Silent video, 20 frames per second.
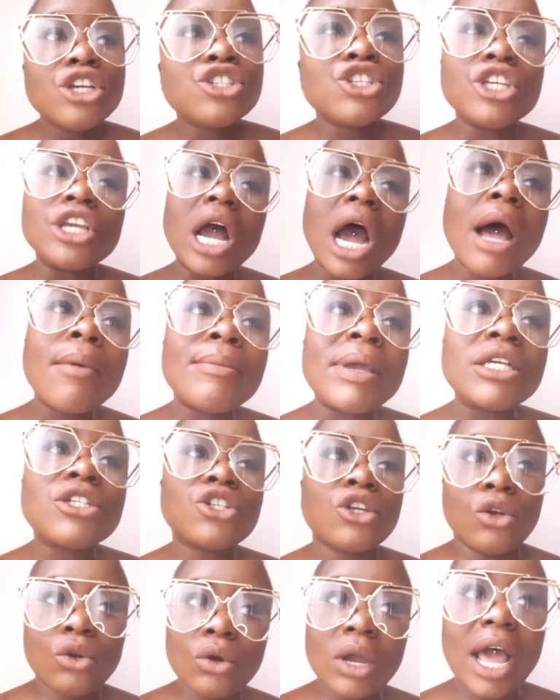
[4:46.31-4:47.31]
So you gotta make
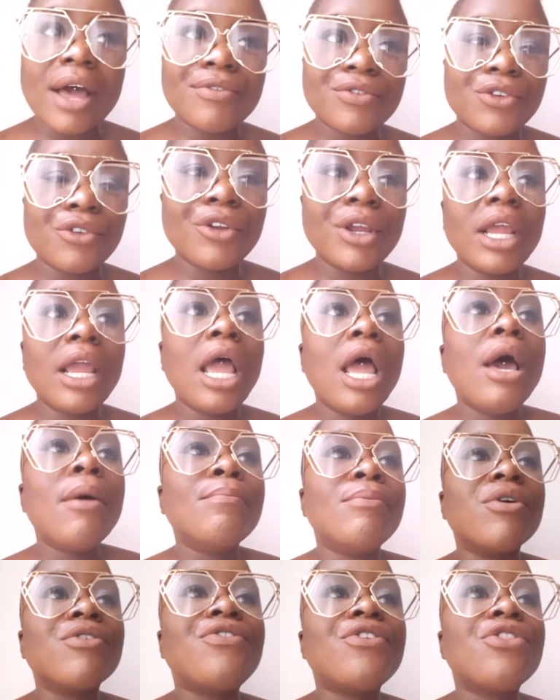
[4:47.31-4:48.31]
sure you look after it.
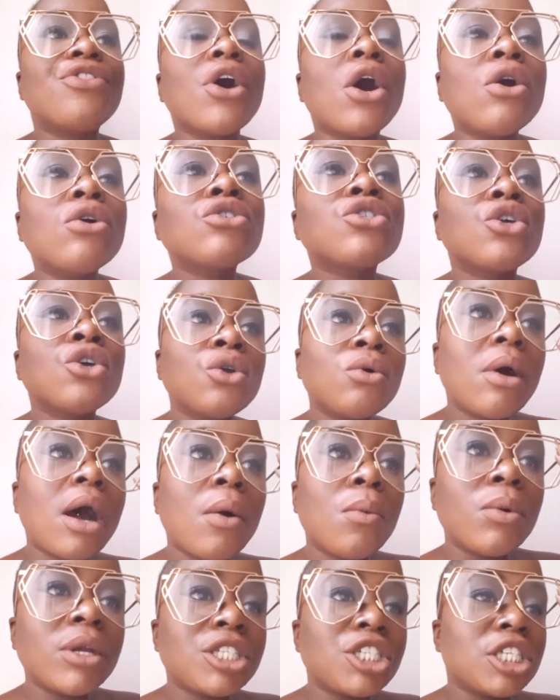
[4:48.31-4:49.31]
But for those who
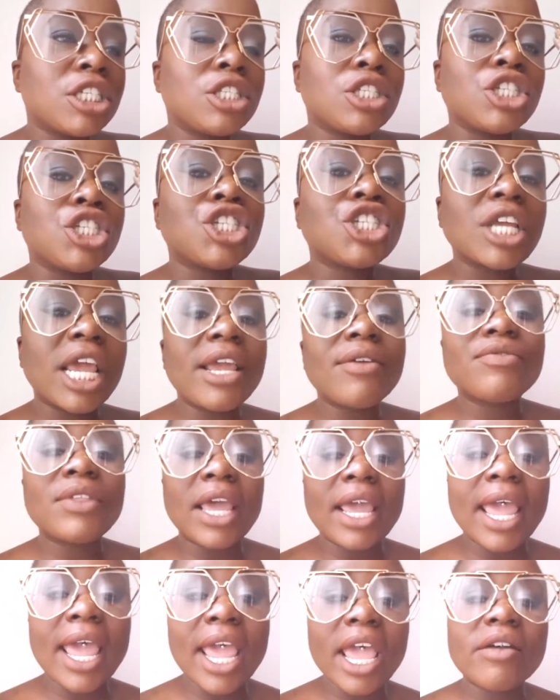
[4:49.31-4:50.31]
are wishing to shave
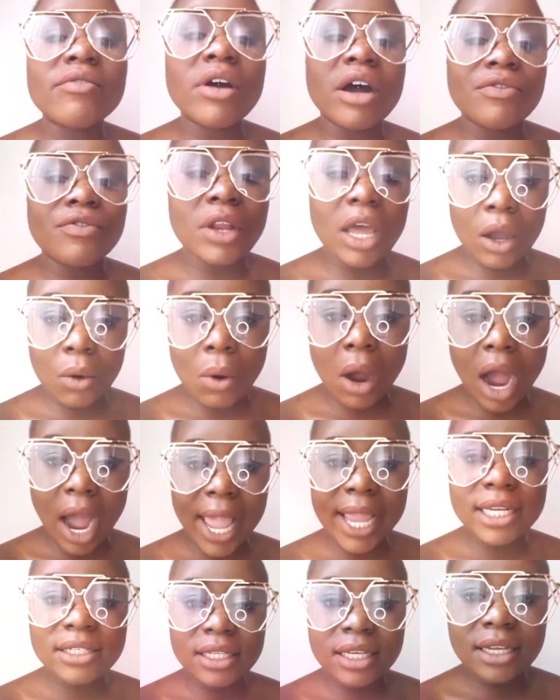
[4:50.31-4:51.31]
their hair off like what
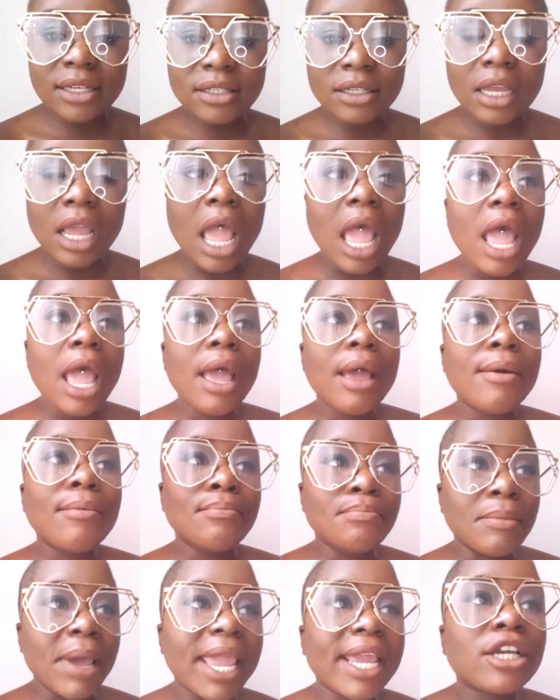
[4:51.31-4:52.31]
I did,
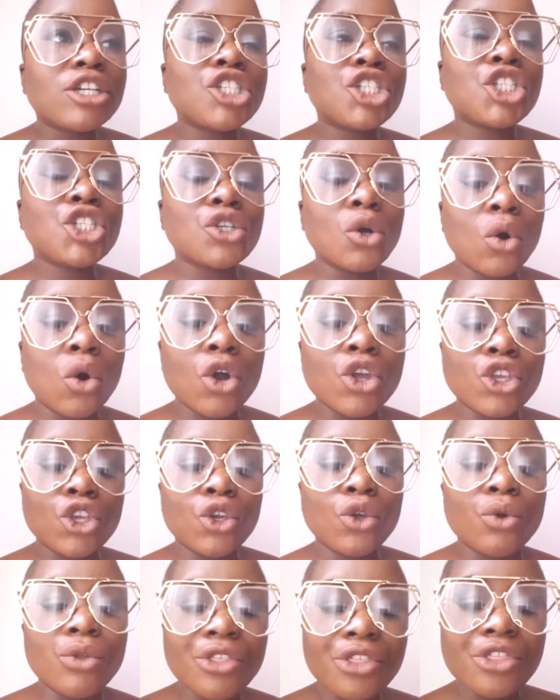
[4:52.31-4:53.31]
make sure
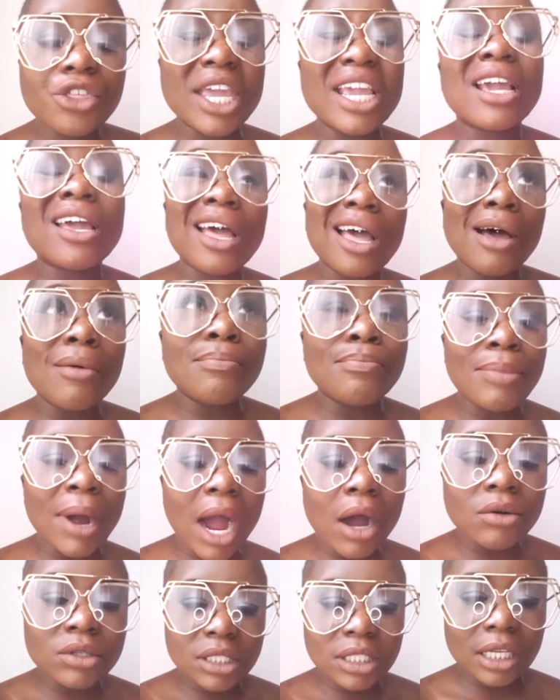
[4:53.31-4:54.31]
you think
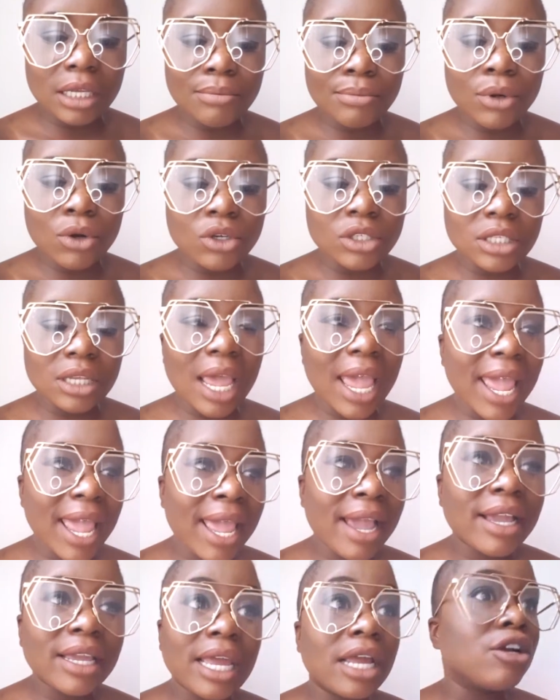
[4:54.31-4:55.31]
about it, because
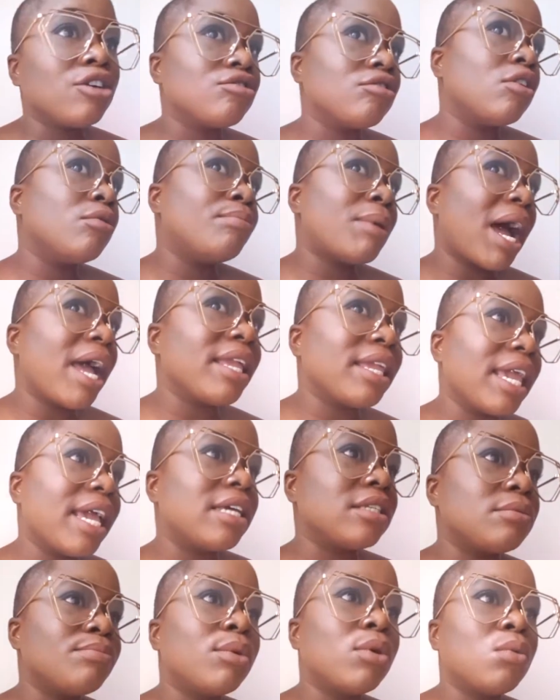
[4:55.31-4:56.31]
hair can grow back,
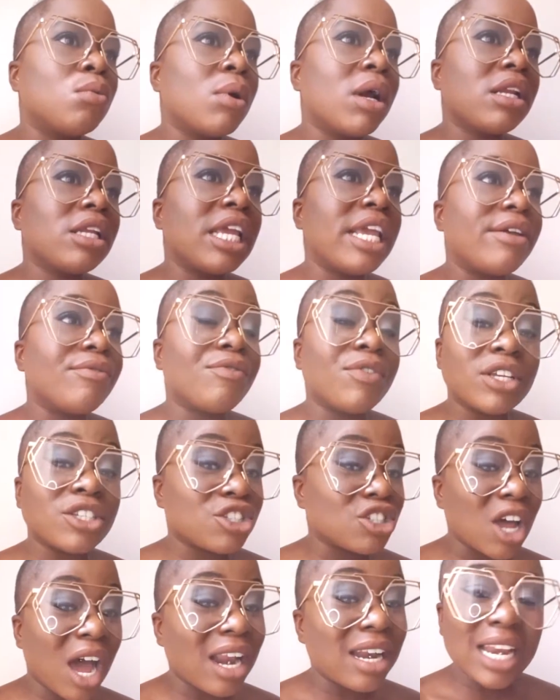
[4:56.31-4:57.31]
yes, but when if
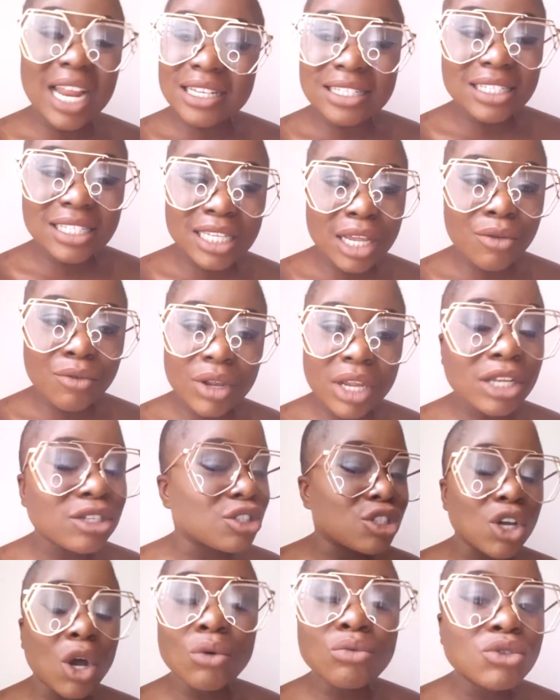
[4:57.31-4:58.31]
it's not necessary,
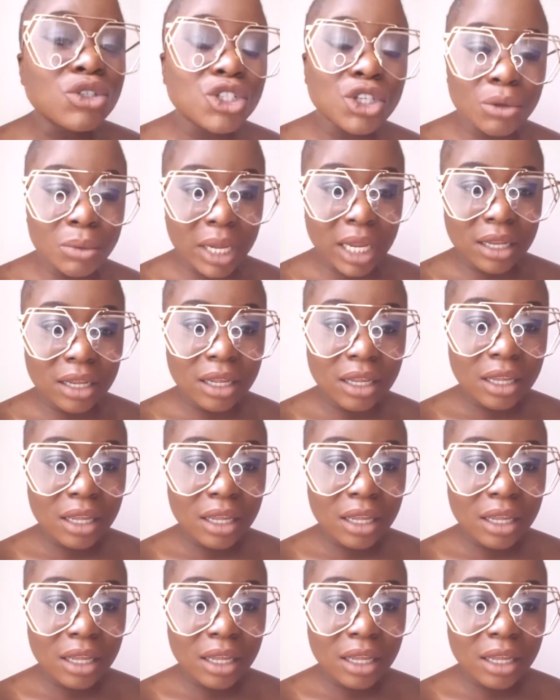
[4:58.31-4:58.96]
don't do it.